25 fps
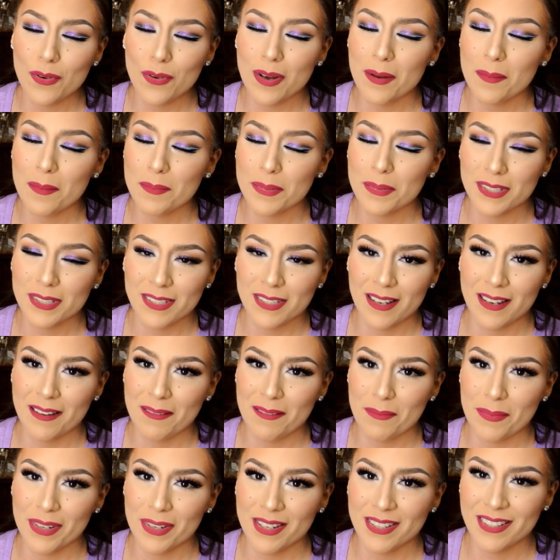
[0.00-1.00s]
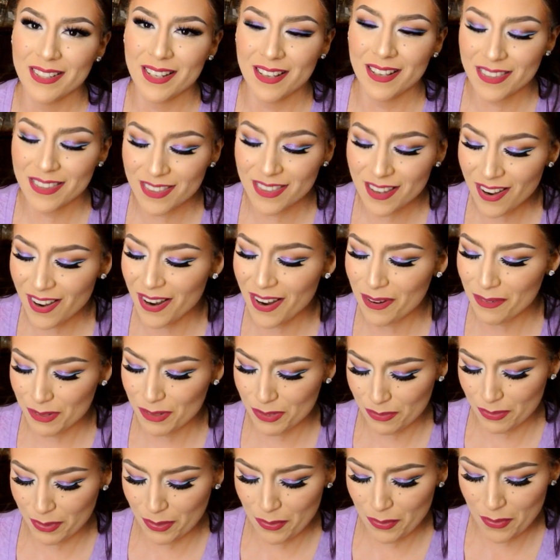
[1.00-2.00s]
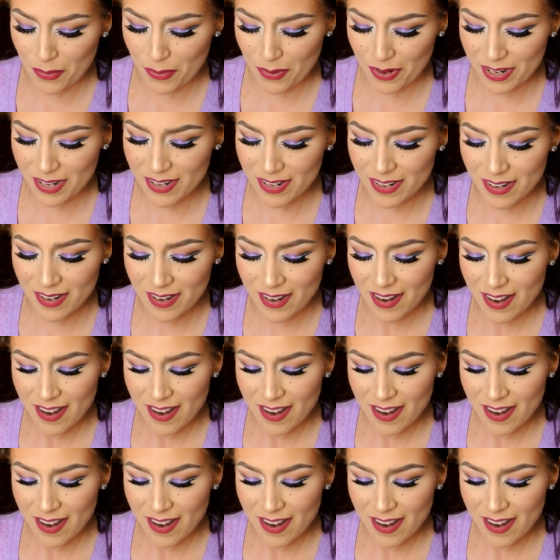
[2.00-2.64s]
upset because I thought I was recording